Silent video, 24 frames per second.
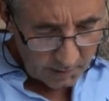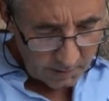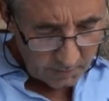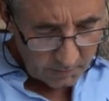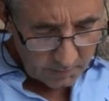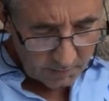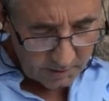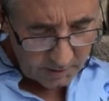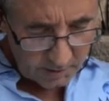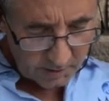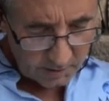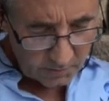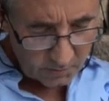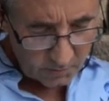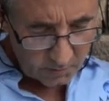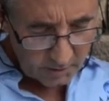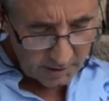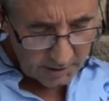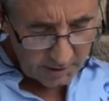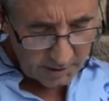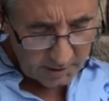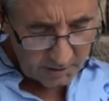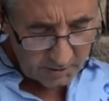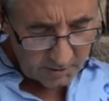Which is quite
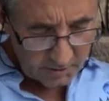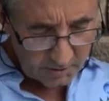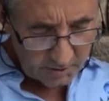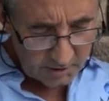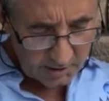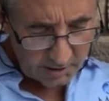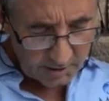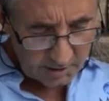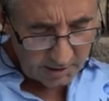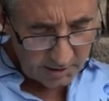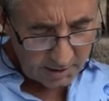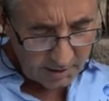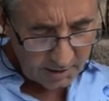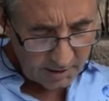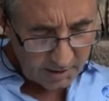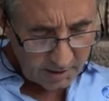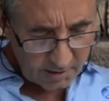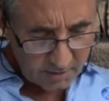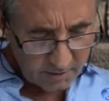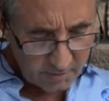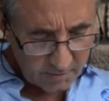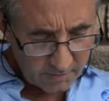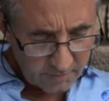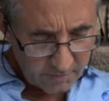interesting, nothing
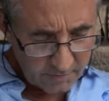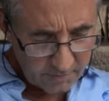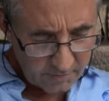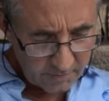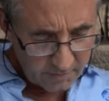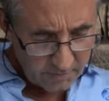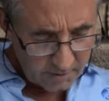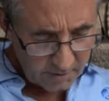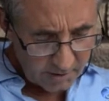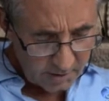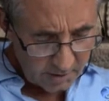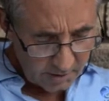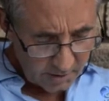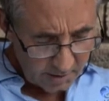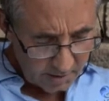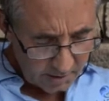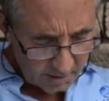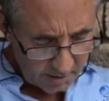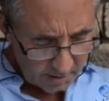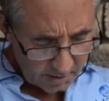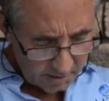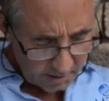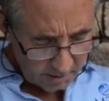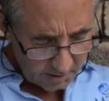of
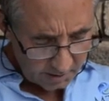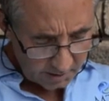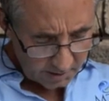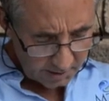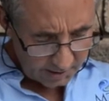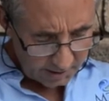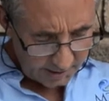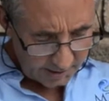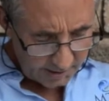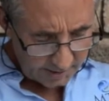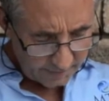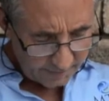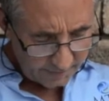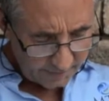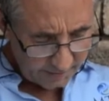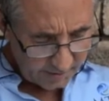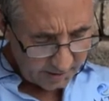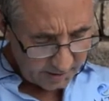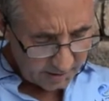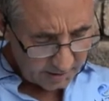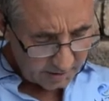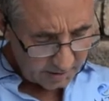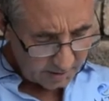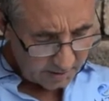
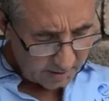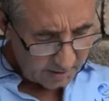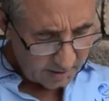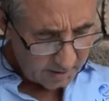significant